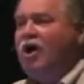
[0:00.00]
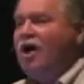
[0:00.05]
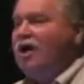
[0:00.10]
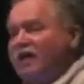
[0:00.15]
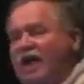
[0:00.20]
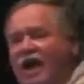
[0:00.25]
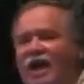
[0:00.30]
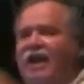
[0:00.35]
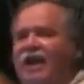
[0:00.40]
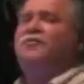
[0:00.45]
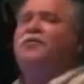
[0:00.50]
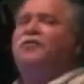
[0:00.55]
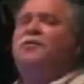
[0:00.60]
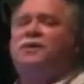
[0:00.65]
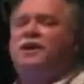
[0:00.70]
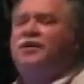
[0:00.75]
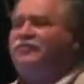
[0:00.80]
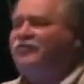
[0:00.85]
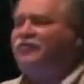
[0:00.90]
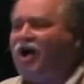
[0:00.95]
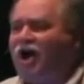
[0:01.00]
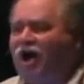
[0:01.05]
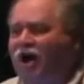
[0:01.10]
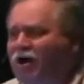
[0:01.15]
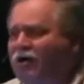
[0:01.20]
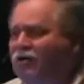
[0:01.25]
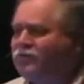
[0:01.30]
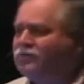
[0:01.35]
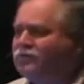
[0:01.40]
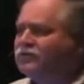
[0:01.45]
can't even be
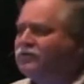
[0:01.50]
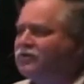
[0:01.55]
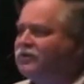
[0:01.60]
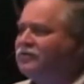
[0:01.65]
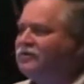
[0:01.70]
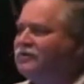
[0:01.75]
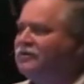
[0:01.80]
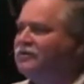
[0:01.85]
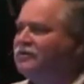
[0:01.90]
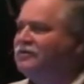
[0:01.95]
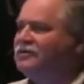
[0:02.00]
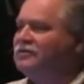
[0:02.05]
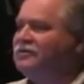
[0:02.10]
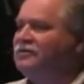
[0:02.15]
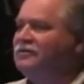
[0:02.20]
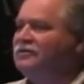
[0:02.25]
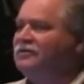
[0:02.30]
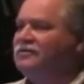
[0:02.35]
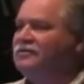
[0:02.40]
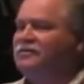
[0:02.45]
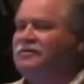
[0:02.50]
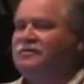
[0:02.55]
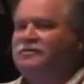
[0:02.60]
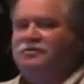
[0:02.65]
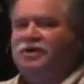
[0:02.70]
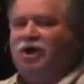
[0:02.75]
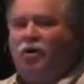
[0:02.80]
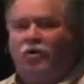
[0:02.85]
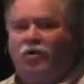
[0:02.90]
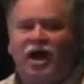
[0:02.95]
found.
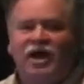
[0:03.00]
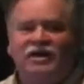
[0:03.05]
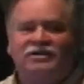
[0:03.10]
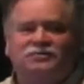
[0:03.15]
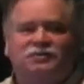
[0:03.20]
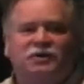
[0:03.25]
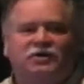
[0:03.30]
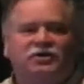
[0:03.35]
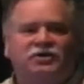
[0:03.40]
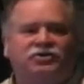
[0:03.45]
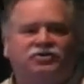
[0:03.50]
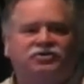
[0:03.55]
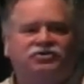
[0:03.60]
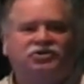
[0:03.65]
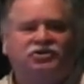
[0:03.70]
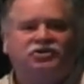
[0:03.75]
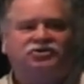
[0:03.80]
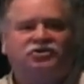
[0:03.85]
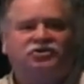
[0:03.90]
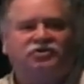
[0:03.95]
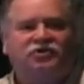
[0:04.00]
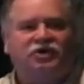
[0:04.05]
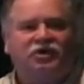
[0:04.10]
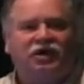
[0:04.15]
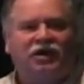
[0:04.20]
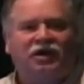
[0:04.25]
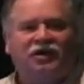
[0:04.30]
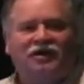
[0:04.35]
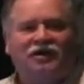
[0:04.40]
Don't ask me to do such a thing.